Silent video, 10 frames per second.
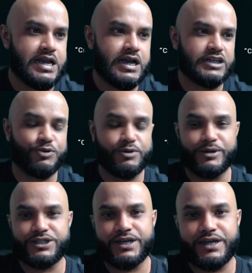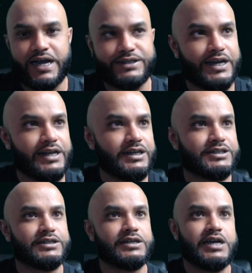That's pretty much it, guys. Hey,
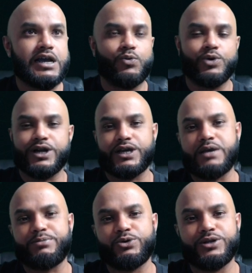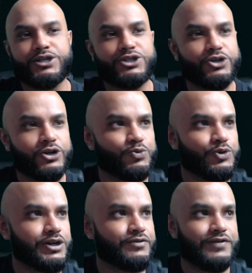listen, we're going to keep doing these shows. We're
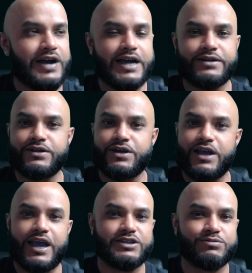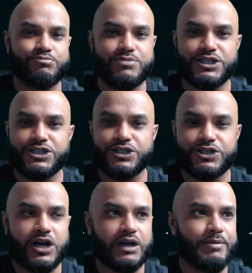going to find as much to
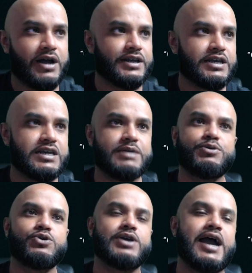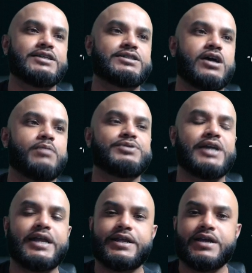talk about and keep you guys
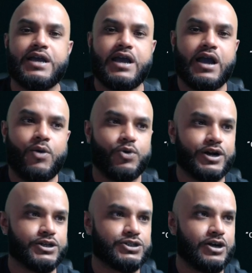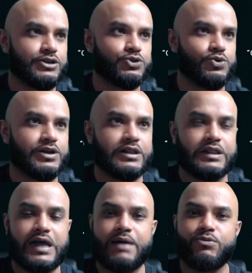updated. We're going to start doing a
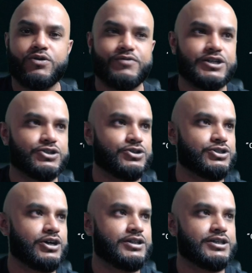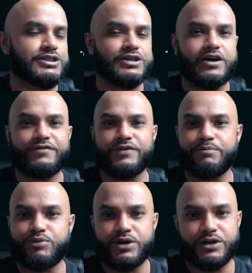lot more research on this stuff and
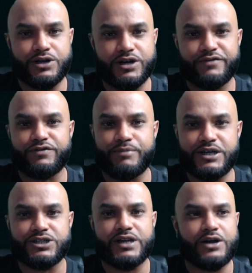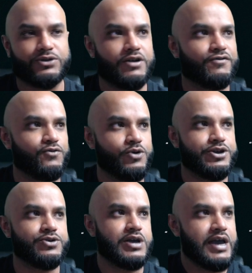putting good information out there for
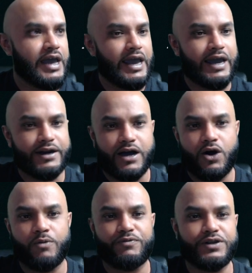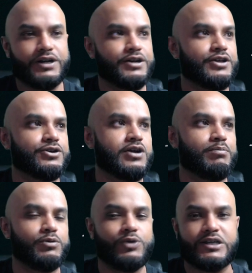you. And hopefully in another
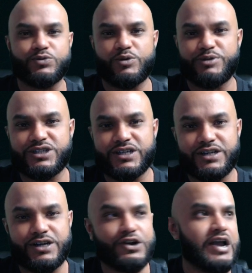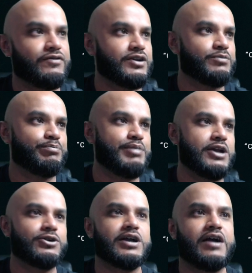couple weeks, we'll be sitting here having a
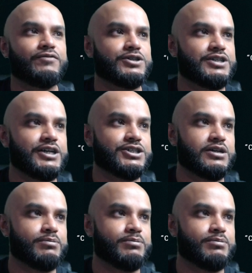better conversation